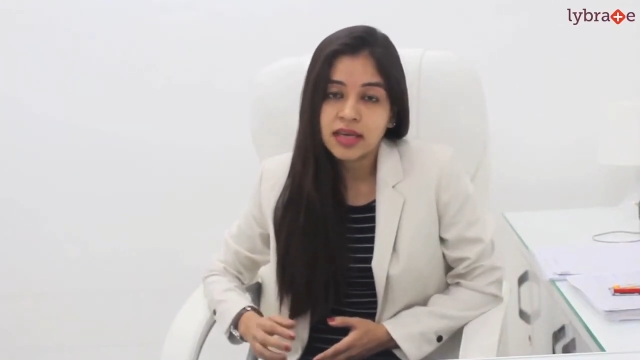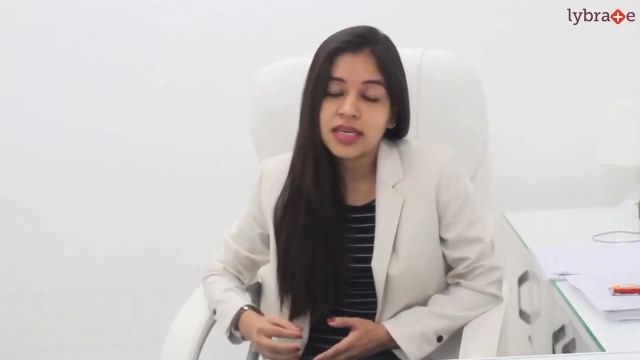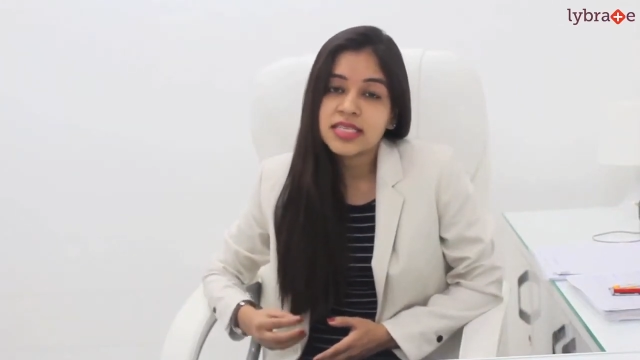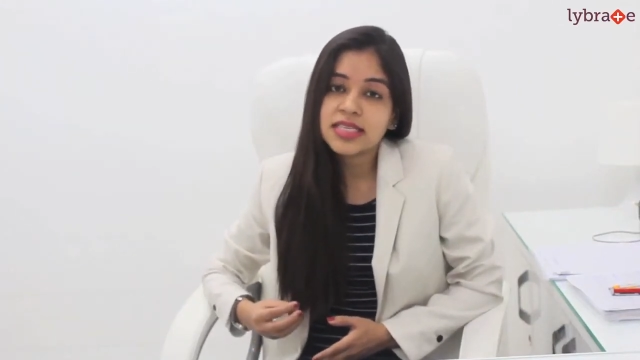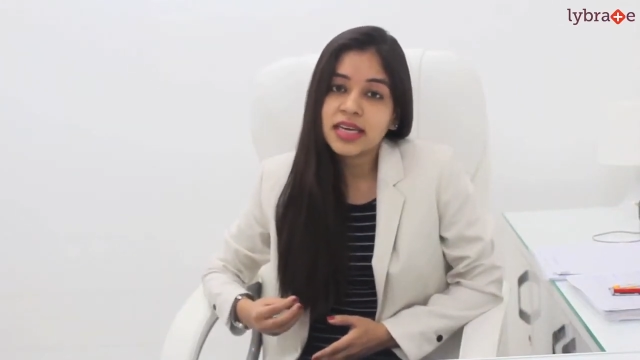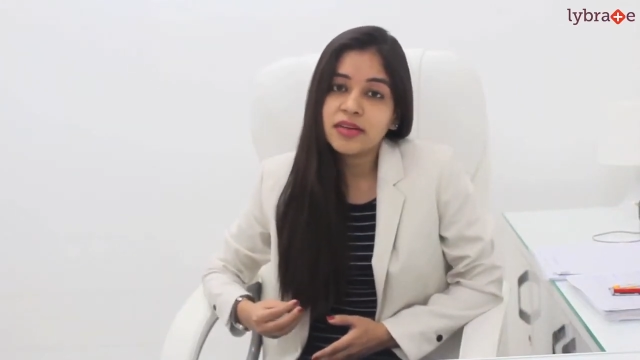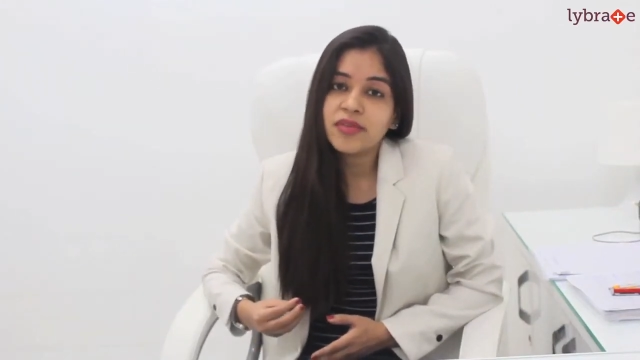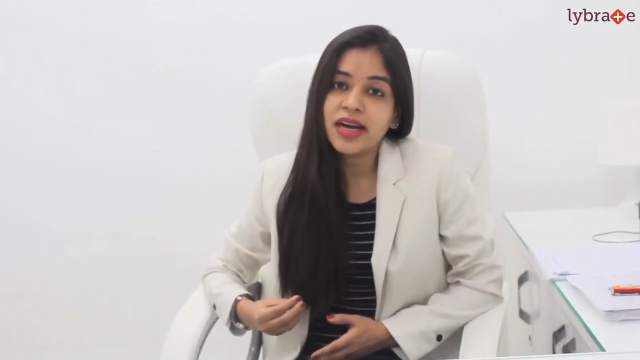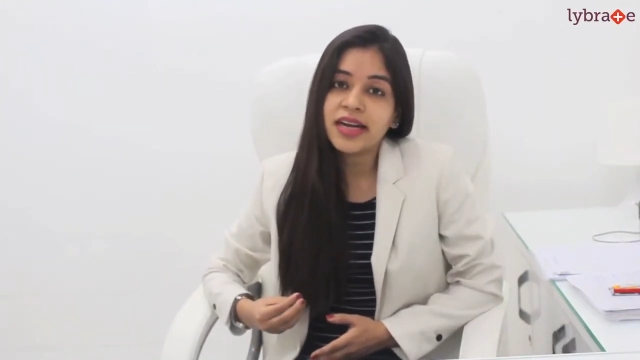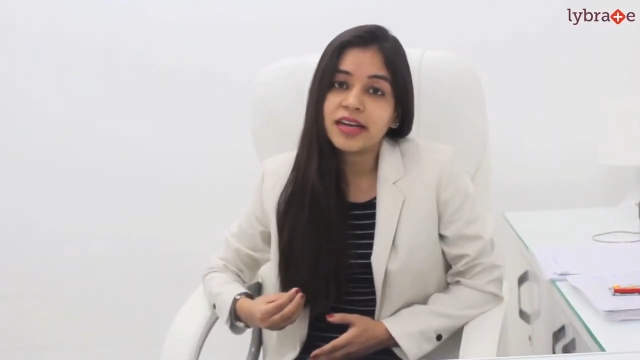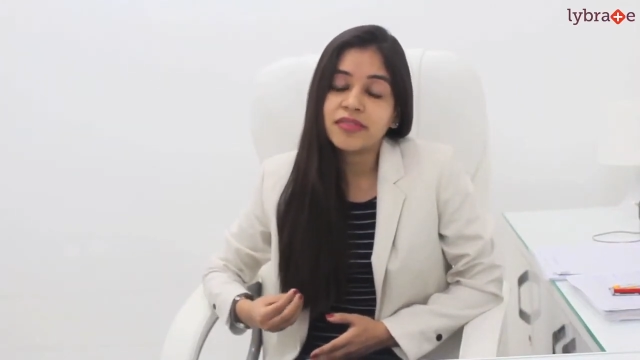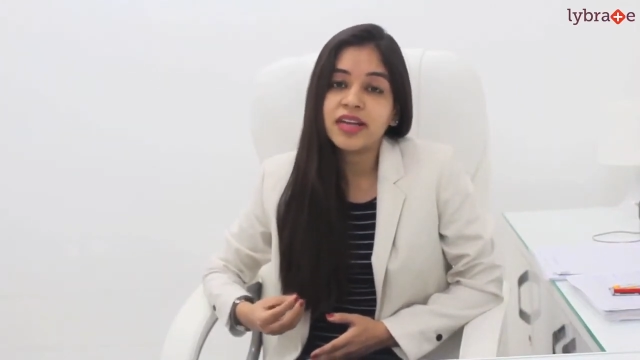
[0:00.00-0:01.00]
skin will
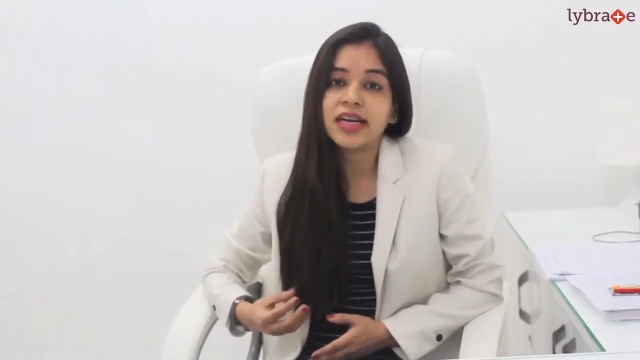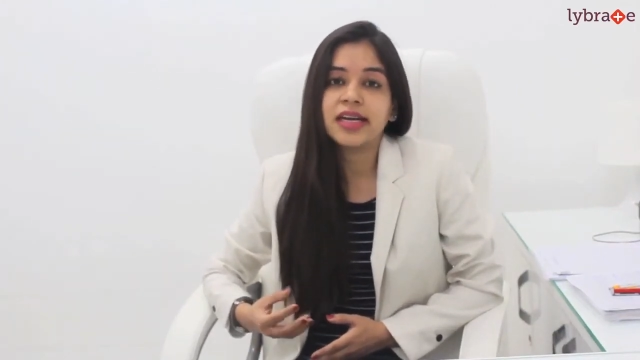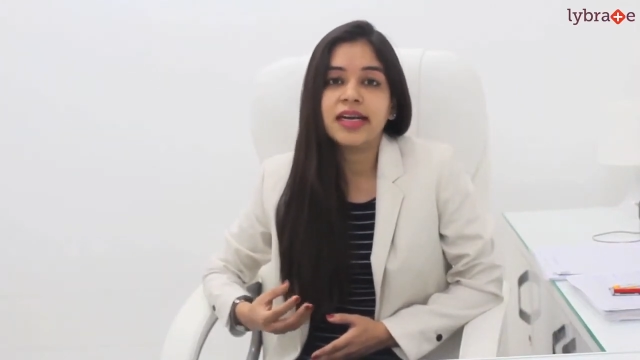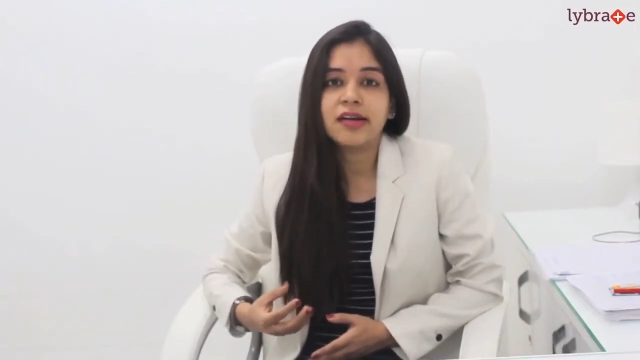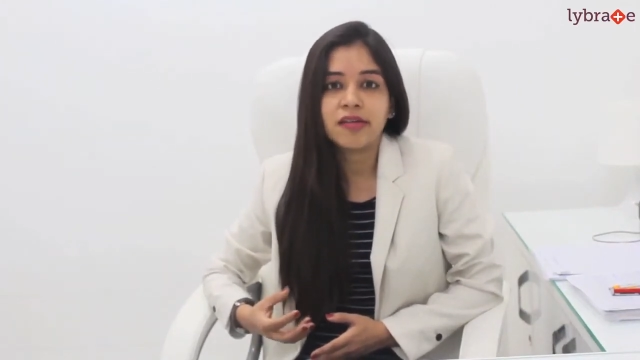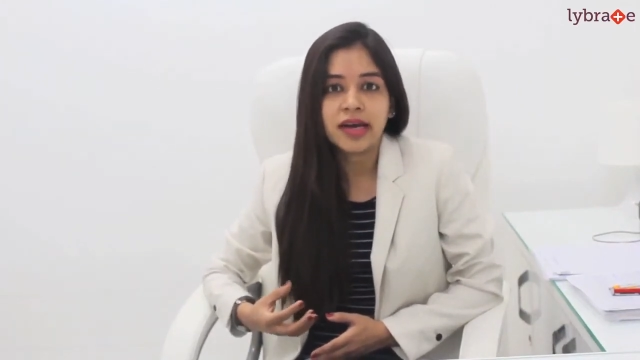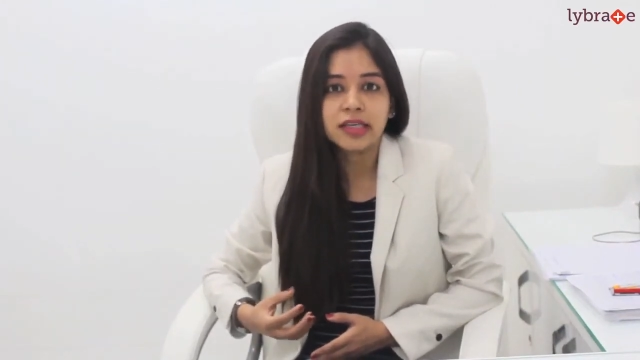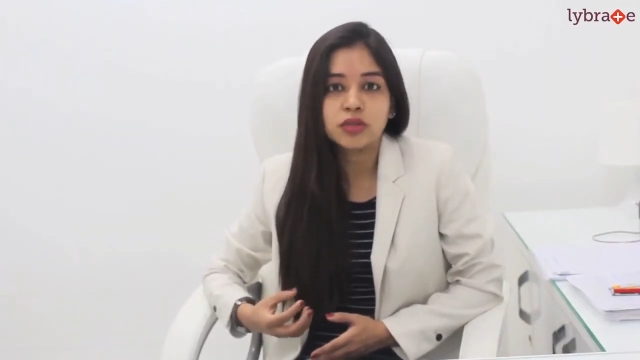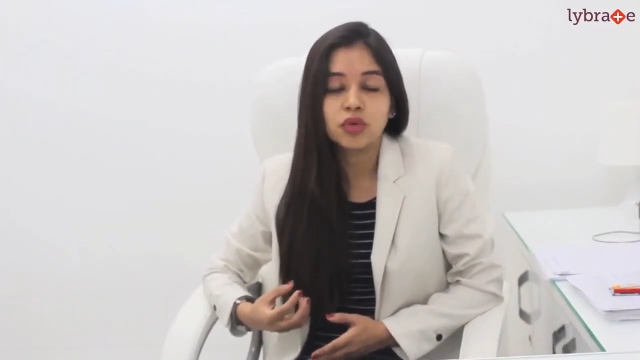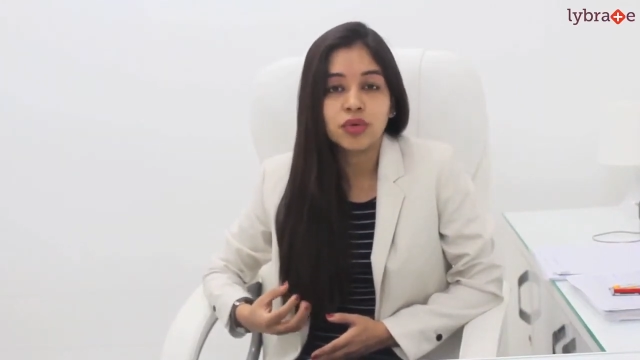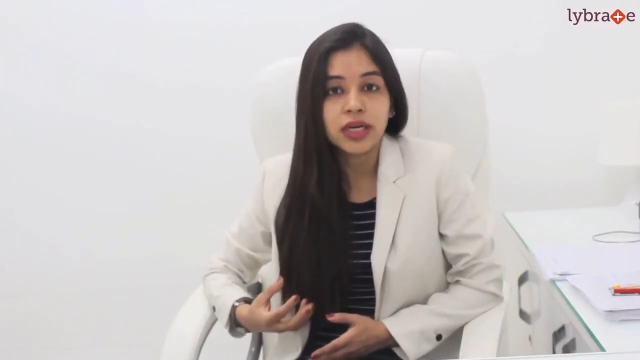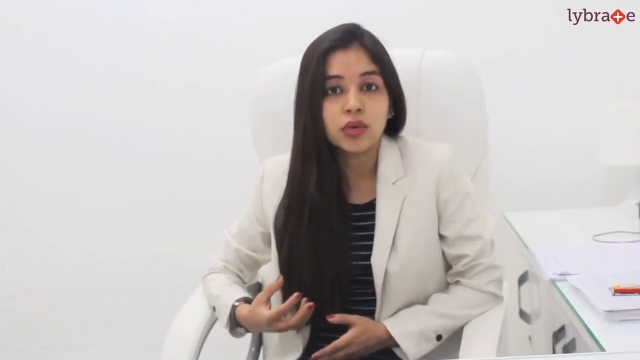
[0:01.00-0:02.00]
definitely try to
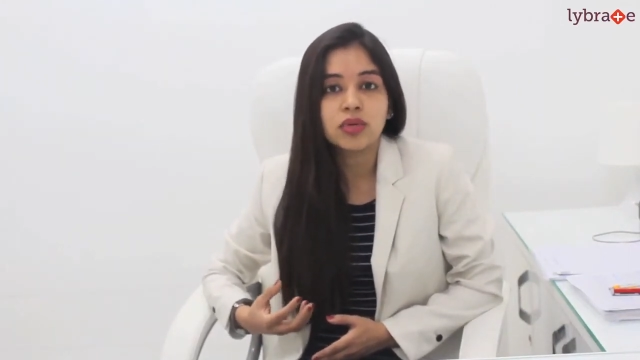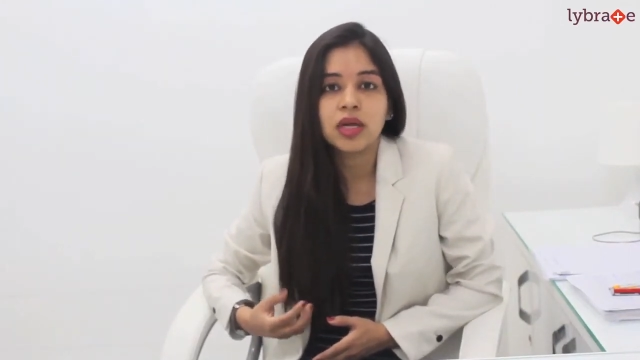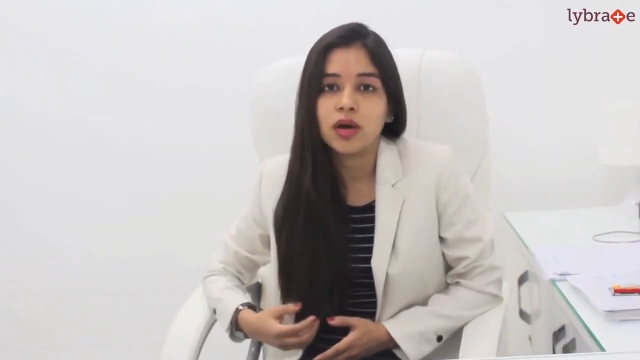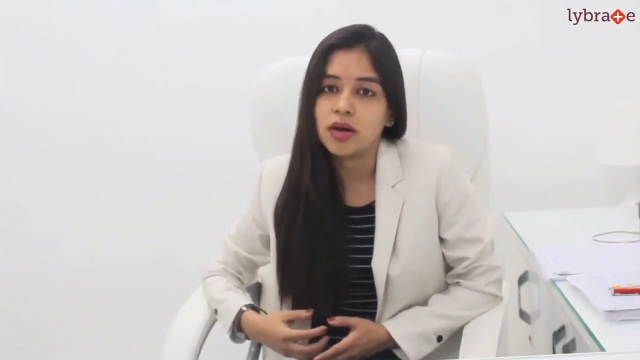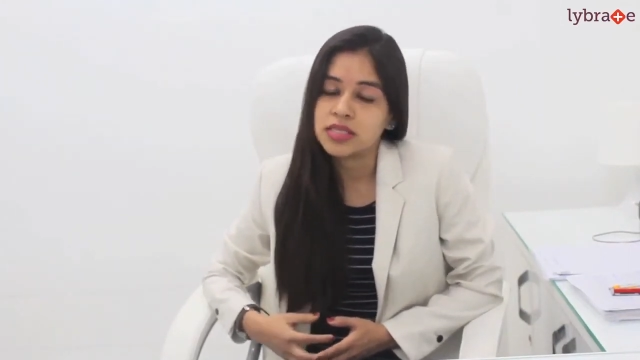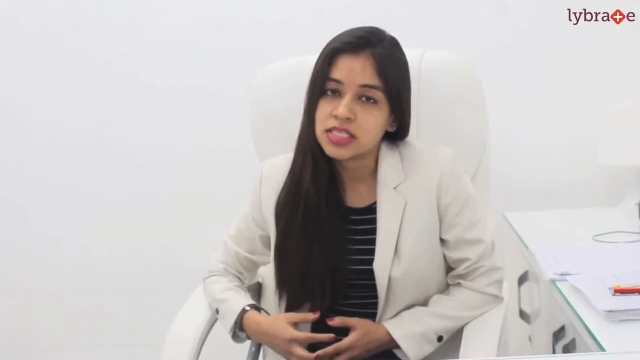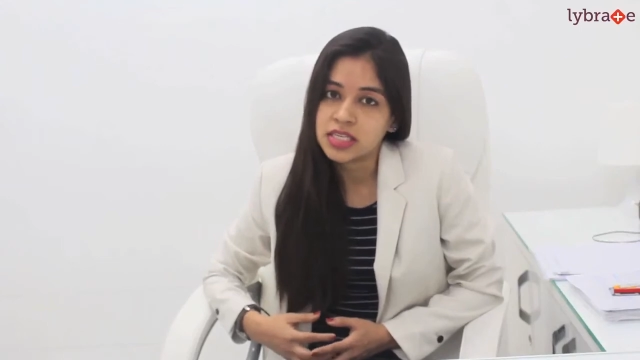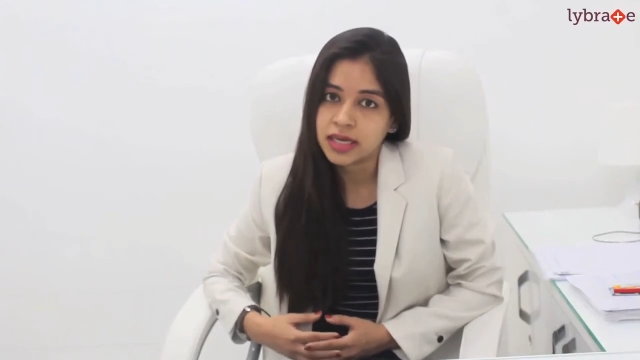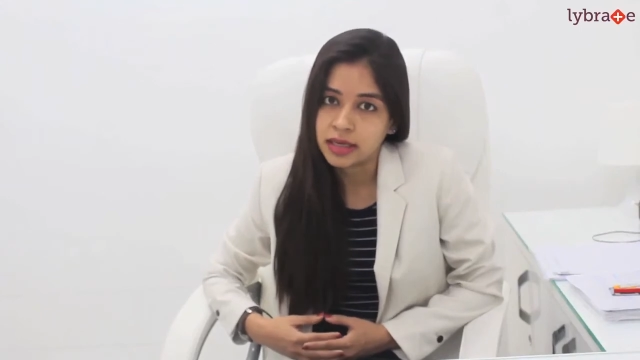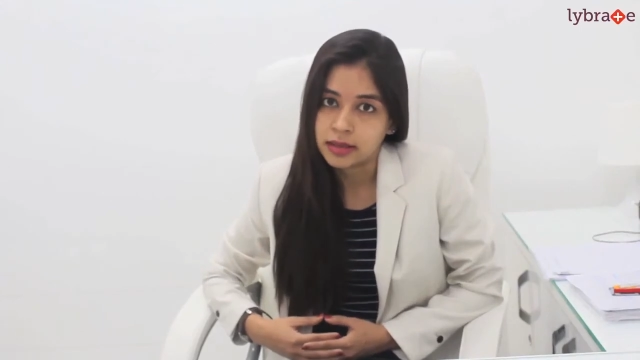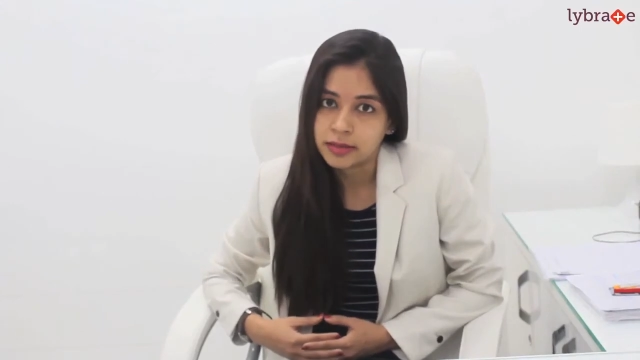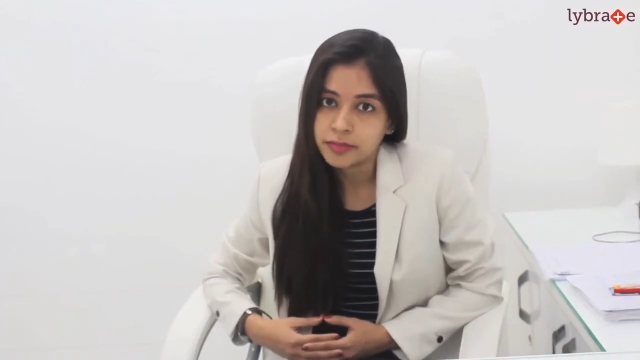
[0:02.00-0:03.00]
renew the lost
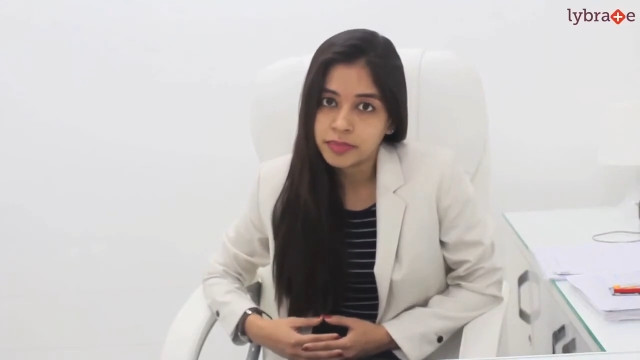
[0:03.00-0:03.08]
hair.